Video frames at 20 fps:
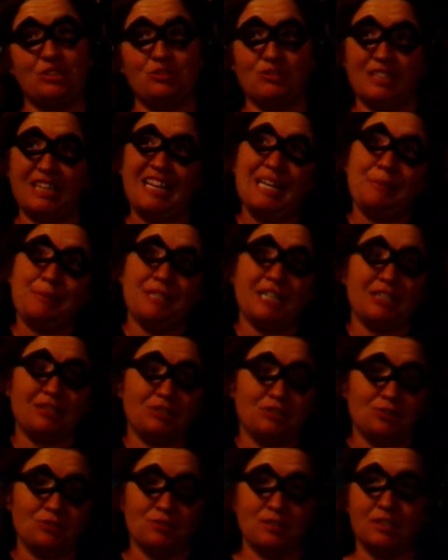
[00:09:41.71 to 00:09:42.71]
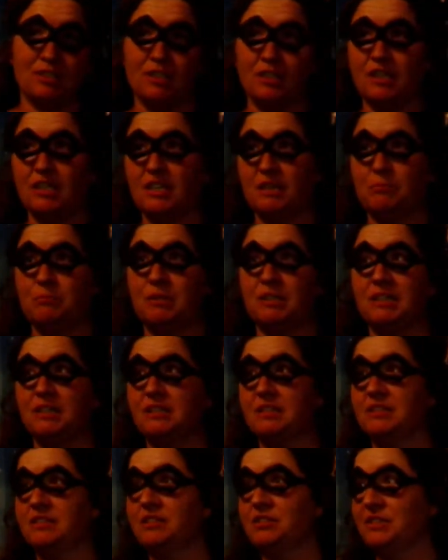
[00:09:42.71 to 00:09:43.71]
I have tattoos, but
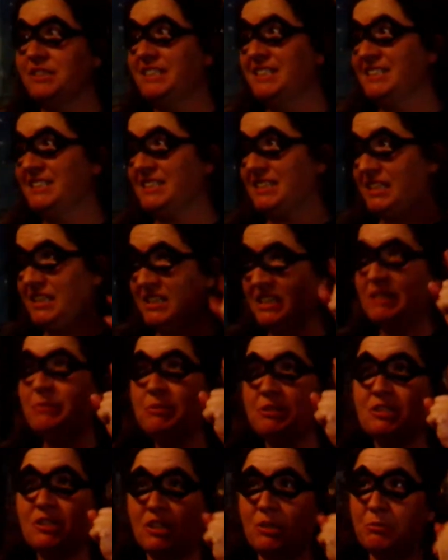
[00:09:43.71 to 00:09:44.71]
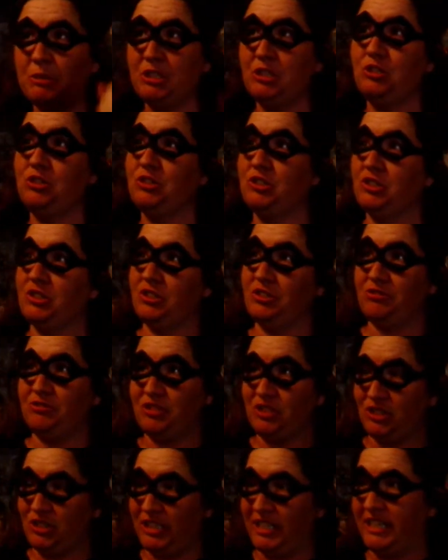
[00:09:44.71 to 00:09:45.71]
there is a limit to how many you
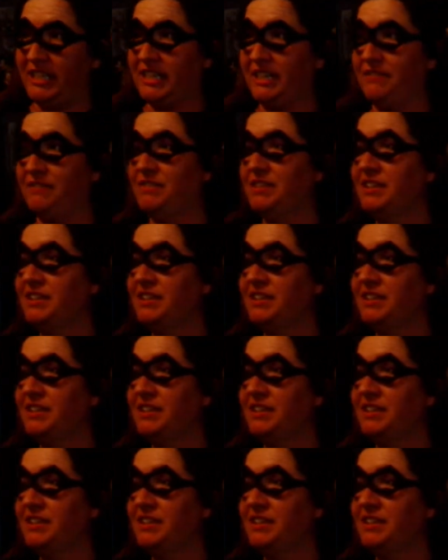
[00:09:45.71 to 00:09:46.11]
should have.